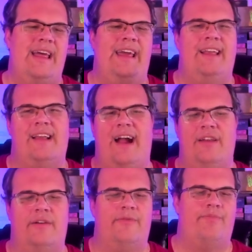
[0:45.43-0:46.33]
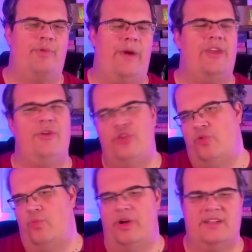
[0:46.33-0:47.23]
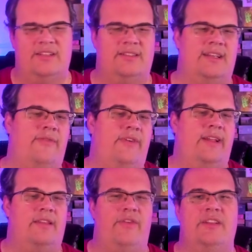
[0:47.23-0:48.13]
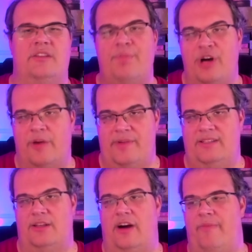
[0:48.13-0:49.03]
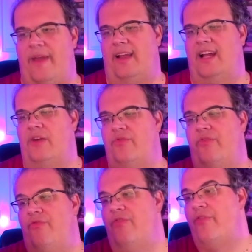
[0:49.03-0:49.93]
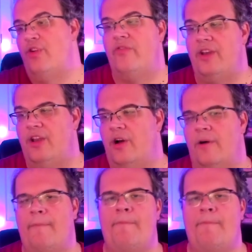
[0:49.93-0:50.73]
it kind of, the way YouTube works and stuff, it defeats the purpose of making a review video